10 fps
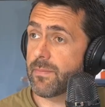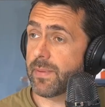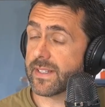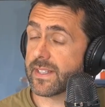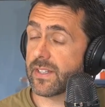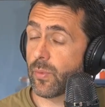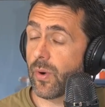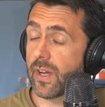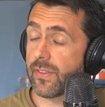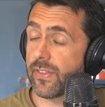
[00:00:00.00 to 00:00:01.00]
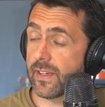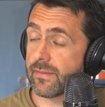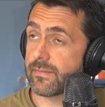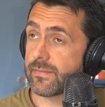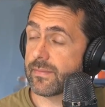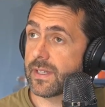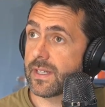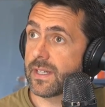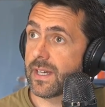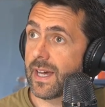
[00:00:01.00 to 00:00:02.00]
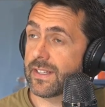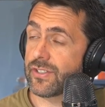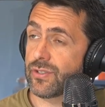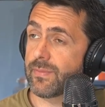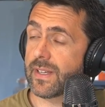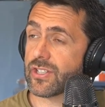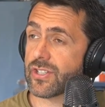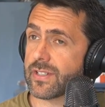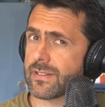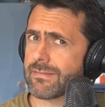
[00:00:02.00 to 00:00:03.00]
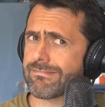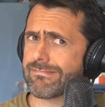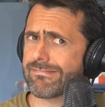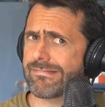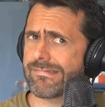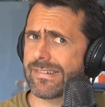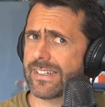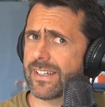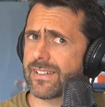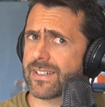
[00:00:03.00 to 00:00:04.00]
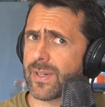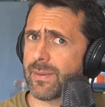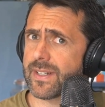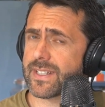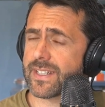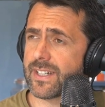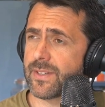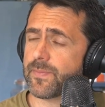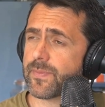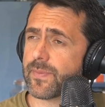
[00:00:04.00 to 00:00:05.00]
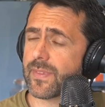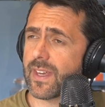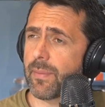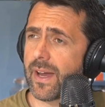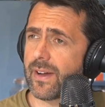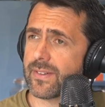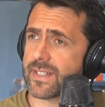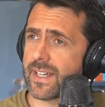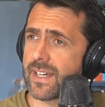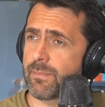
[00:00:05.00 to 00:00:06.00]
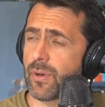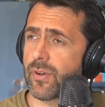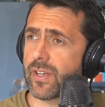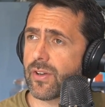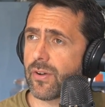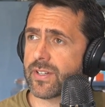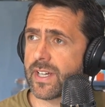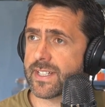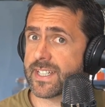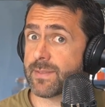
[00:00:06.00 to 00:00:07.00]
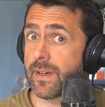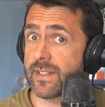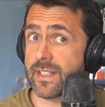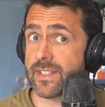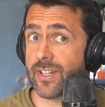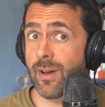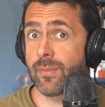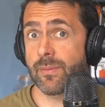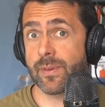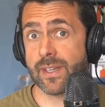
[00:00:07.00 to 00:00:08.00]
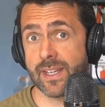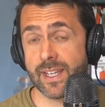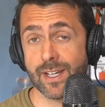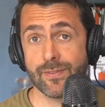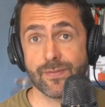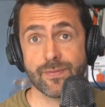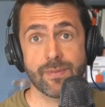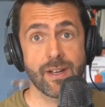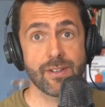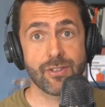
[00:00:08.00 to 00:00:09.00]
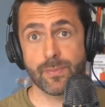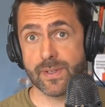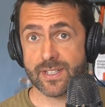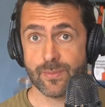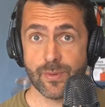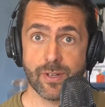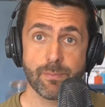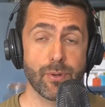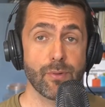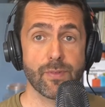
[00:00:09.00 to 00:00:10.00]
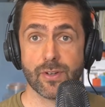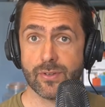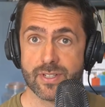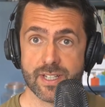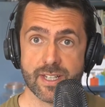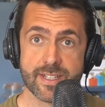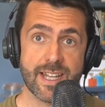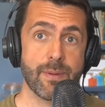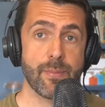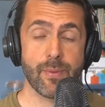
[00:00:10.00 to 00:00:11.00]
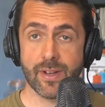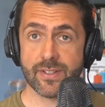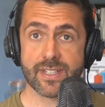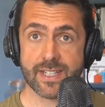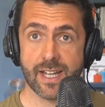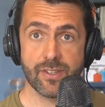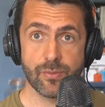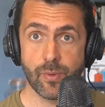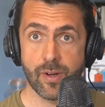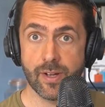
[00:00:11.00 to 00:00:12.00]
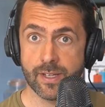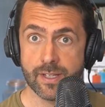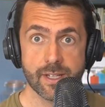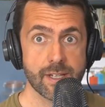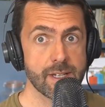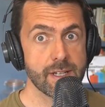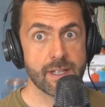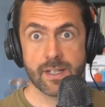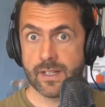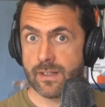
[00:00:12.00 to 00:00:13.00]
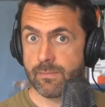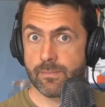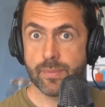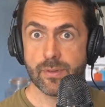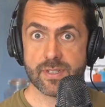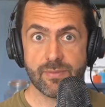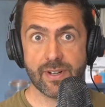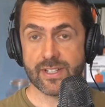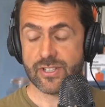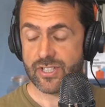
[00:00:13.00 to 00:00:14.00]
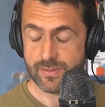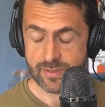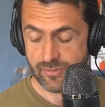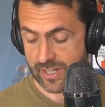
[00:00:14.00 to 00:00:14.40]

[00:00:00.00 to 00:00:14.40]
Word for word: going back to the why thing, and you mentioned oh, I don't know twenty minutes ago about building context and spending time at the beginning of a new piece of work, build the context, let people understand the why, build some relationships,